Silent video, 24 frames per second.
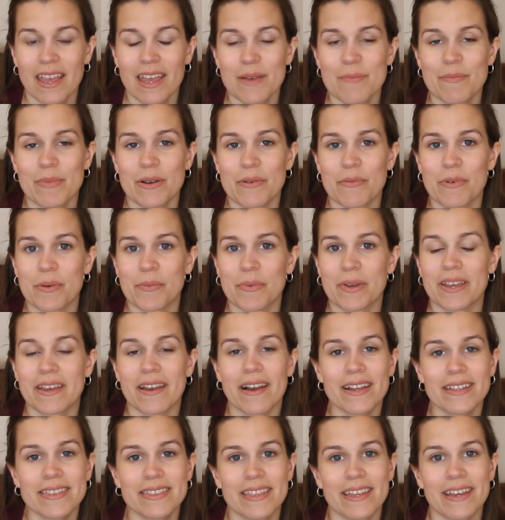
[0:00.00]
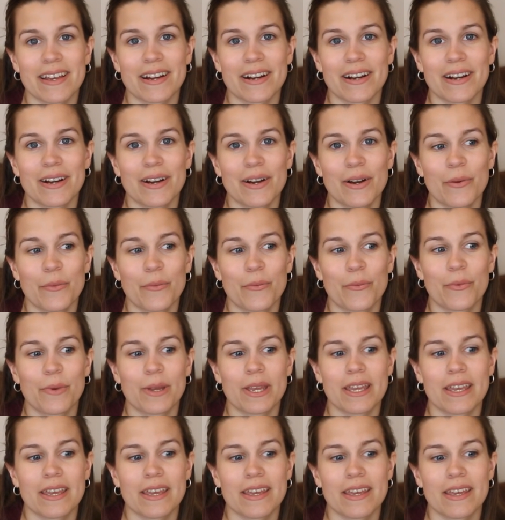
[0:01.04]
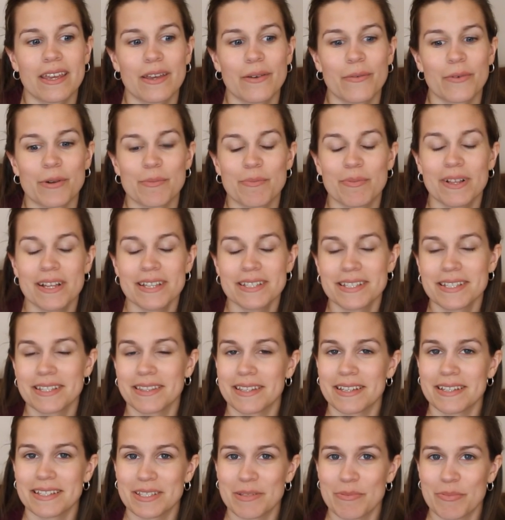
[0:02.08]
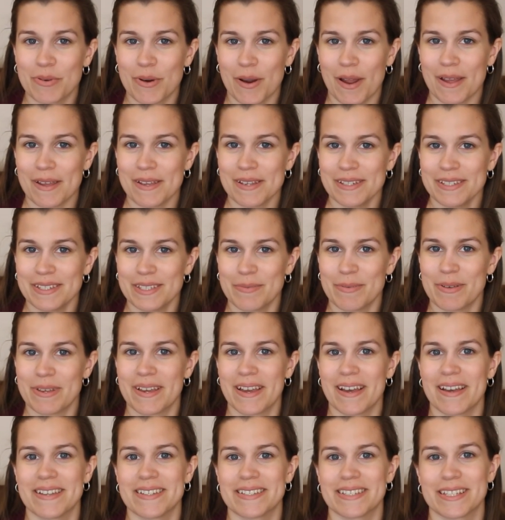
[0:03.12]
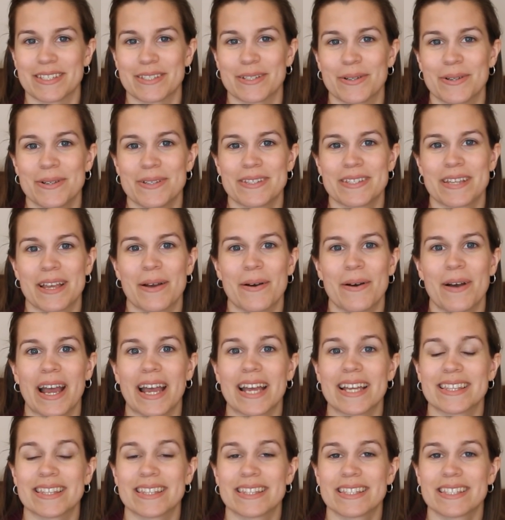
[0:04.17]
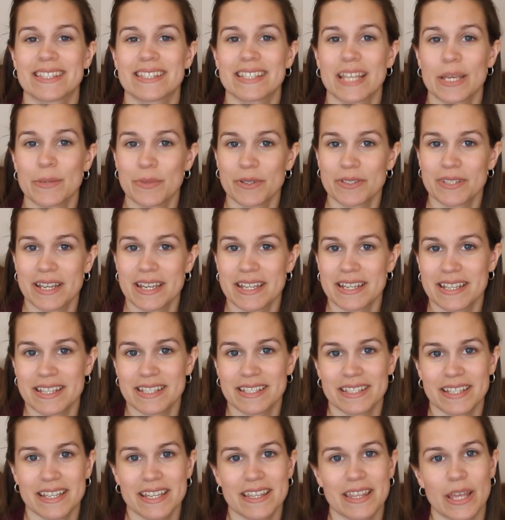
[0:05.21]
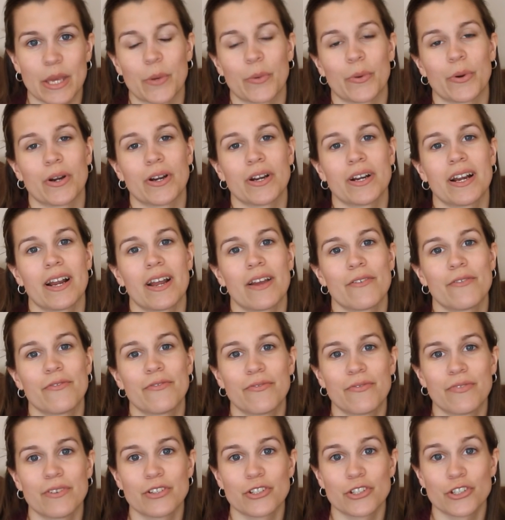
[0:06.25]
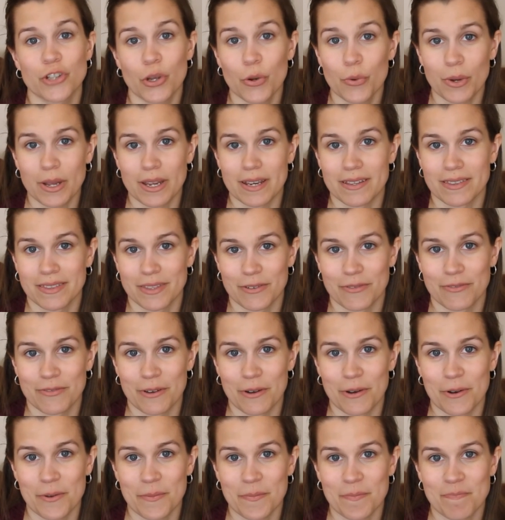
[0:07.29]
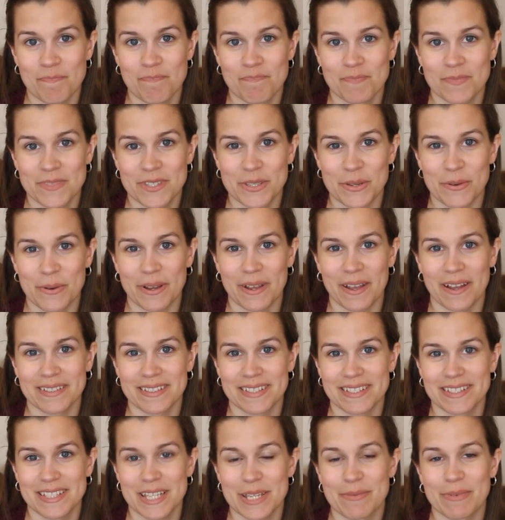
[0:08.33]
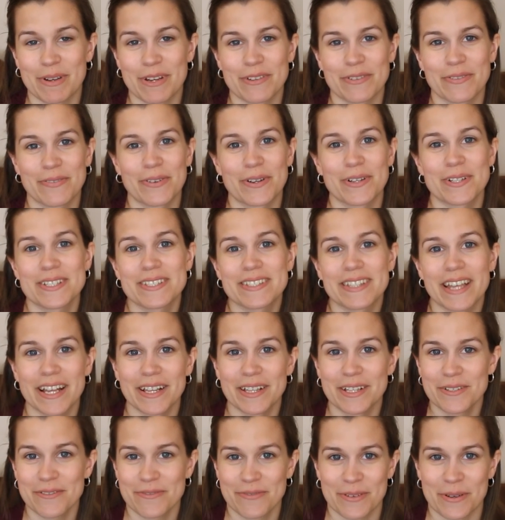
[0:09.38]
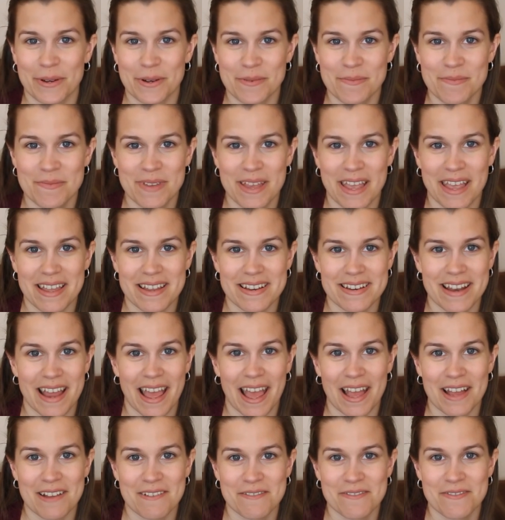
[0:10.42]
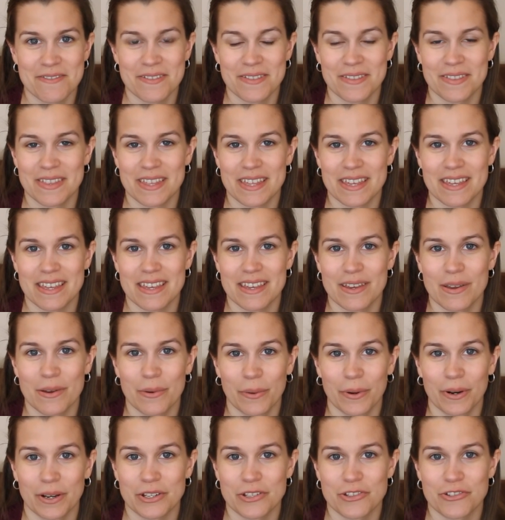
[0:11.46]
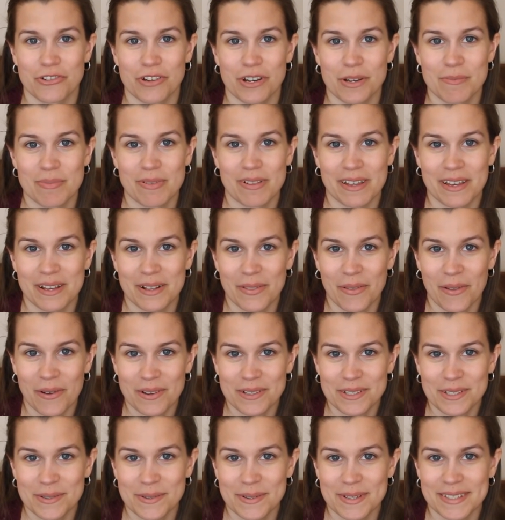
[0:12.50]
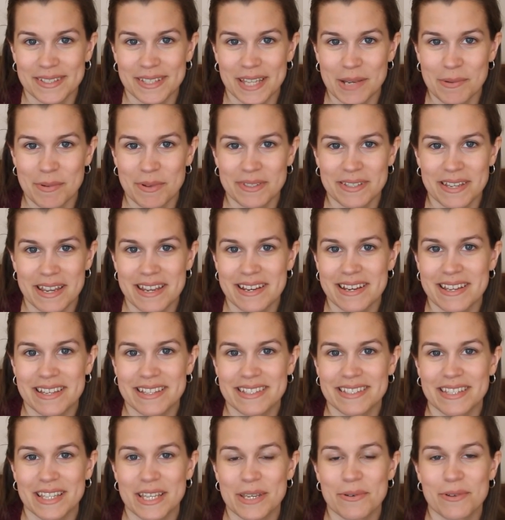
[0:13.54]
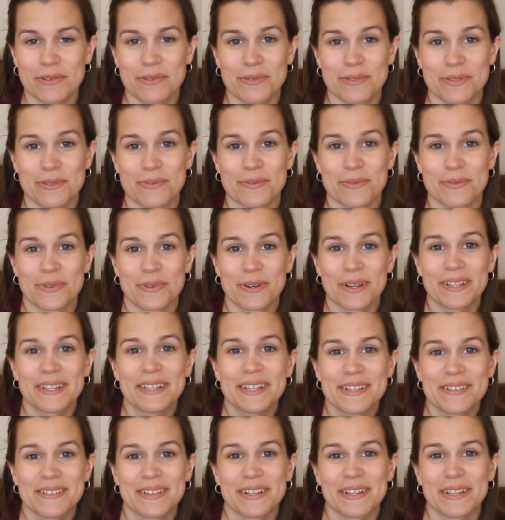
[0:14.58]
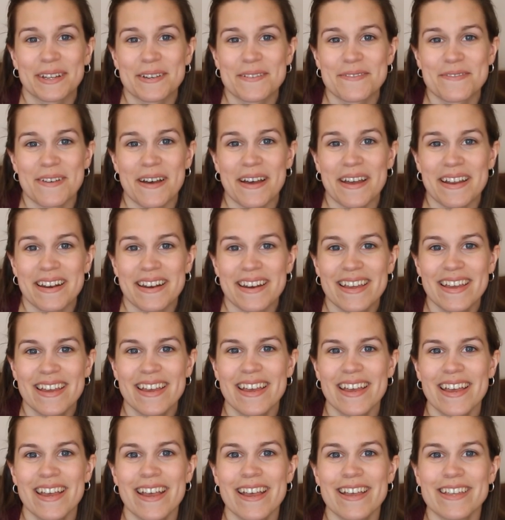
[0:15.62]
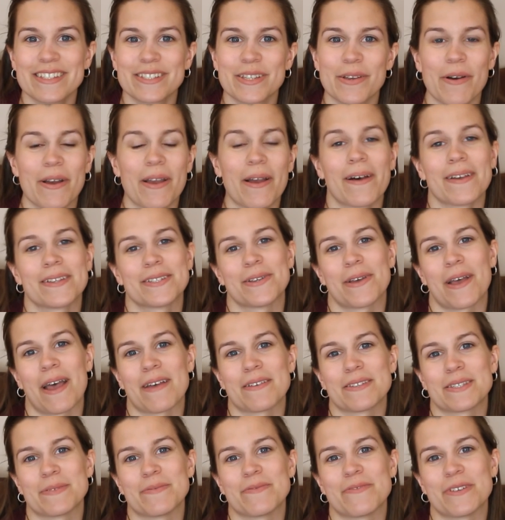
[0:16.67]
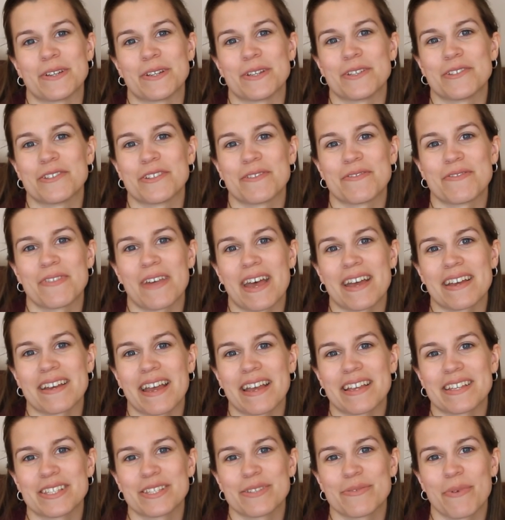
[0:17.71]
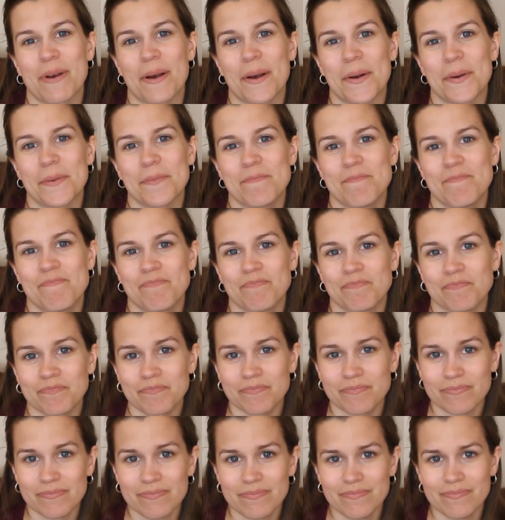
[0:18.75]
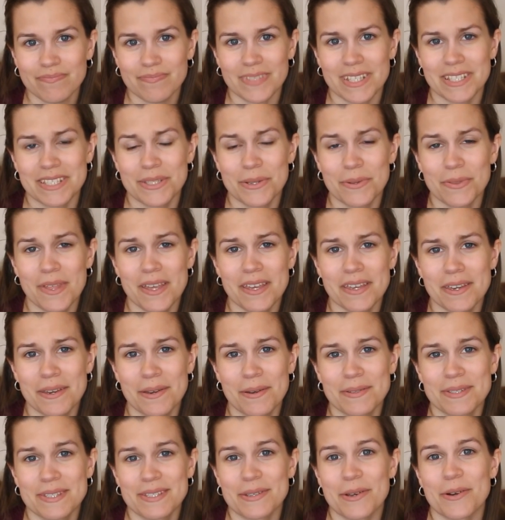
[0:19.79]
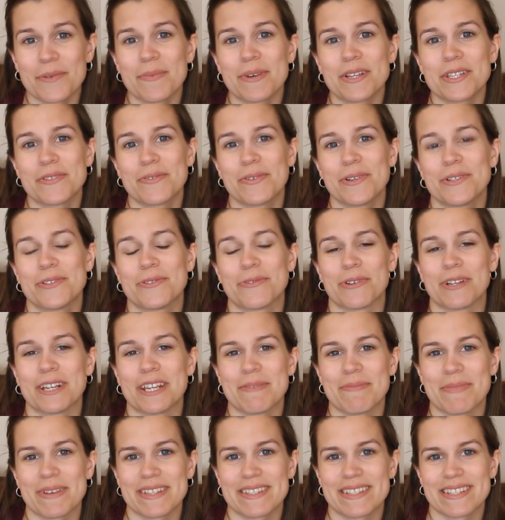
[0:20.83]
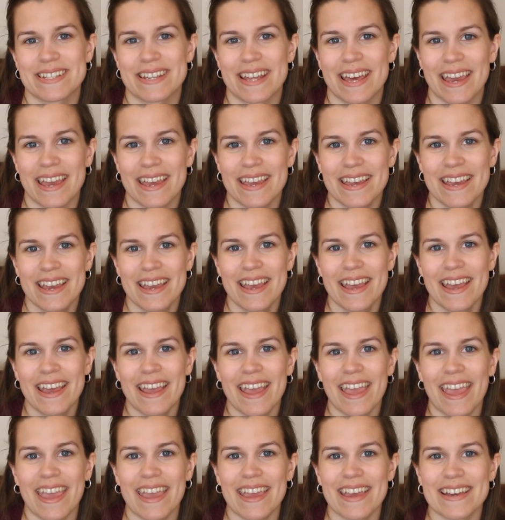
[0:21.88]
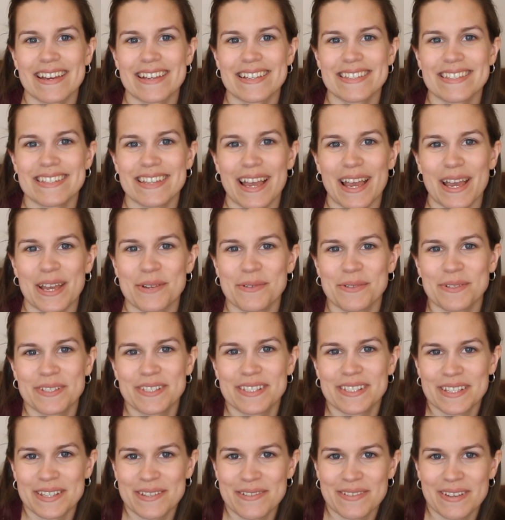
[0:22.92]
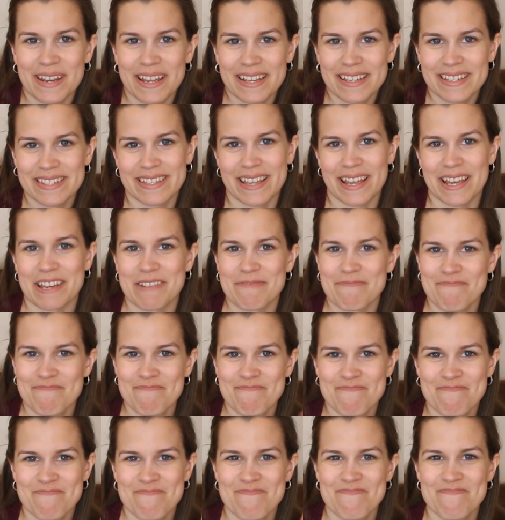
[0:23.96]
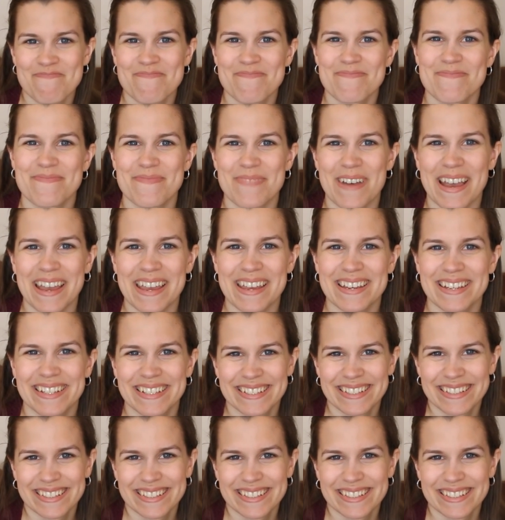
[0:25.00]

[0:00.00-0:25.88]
But when we got there, we were pleasantly surprised because it turns out at simultaneously they were showing the film. So I got to see my first silent film and have the orchestra play along to it simultaneously, which was really, really fun. So I also have some footage of that as well. So thank you so much for joining me today, and I will see you next time. Bye.